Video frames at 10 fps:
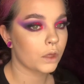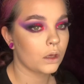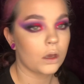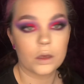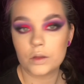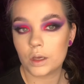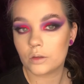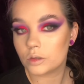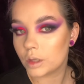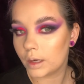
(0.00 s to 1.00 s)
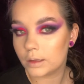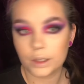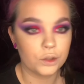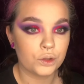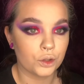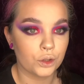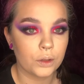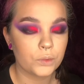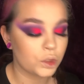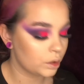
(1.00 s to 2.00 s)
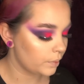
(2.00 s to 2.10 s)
And then that's highlighting done. I'm just going to